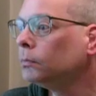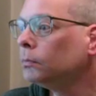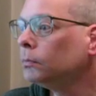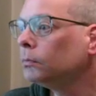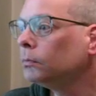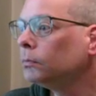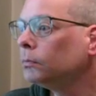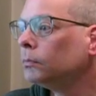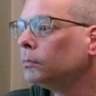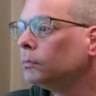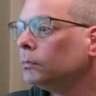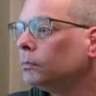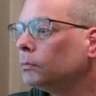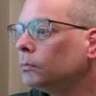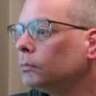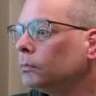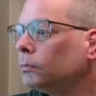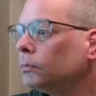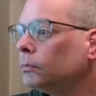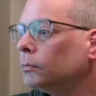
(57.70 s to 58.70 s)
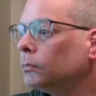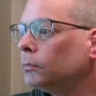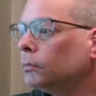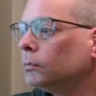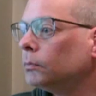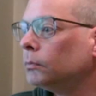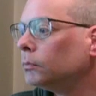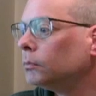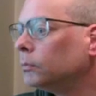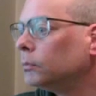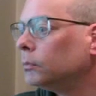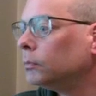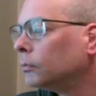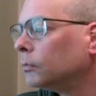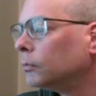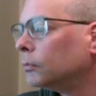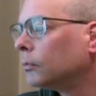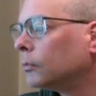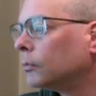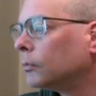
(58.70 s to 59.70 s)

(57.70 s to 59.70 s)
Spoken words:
Nobody speaks.